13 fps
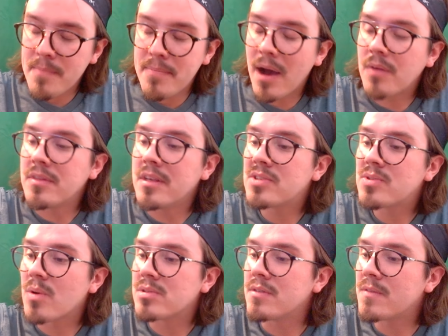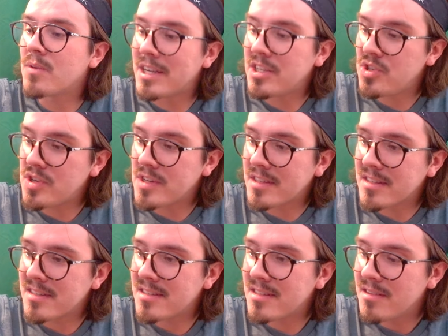about these sorts of
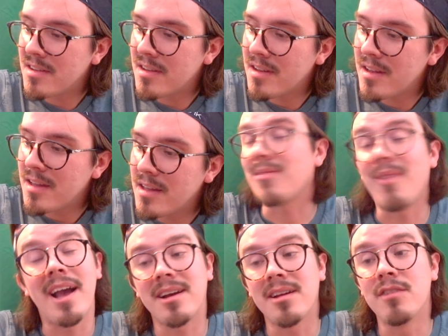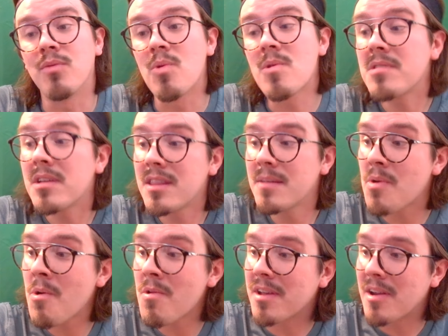questions, so I could have worked on
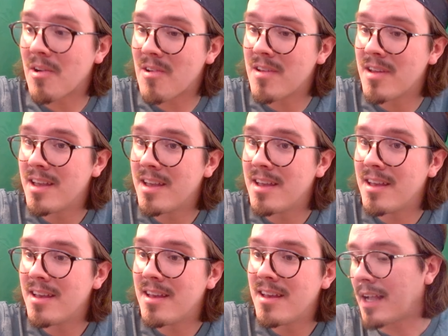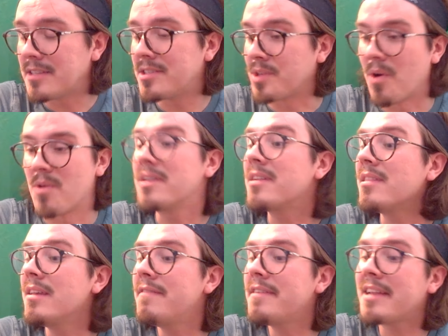them earlier. and started
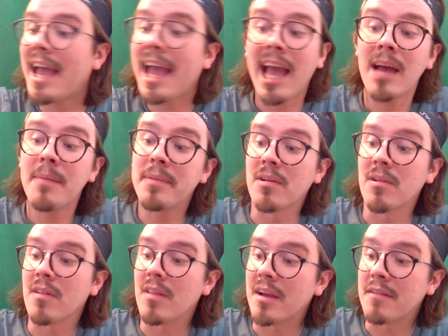living a happier